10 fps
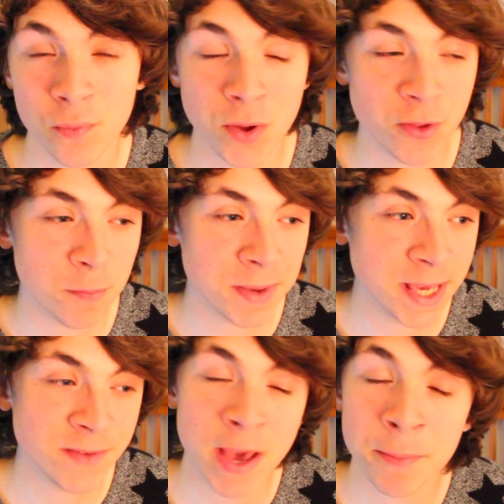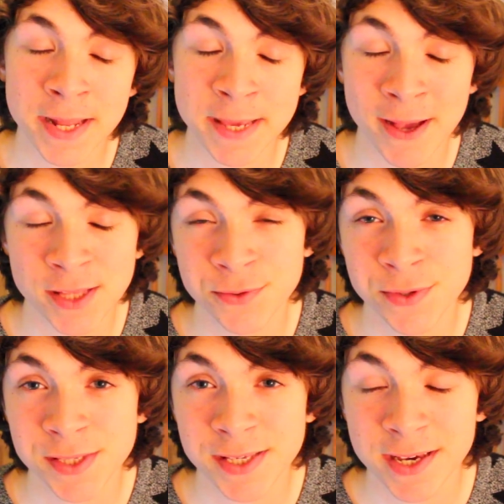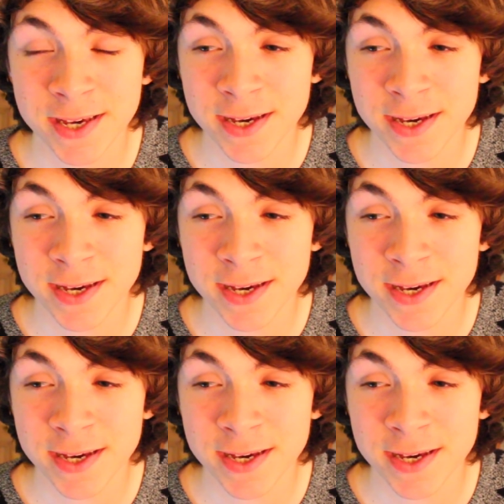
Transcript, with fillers: Whether it be family battles,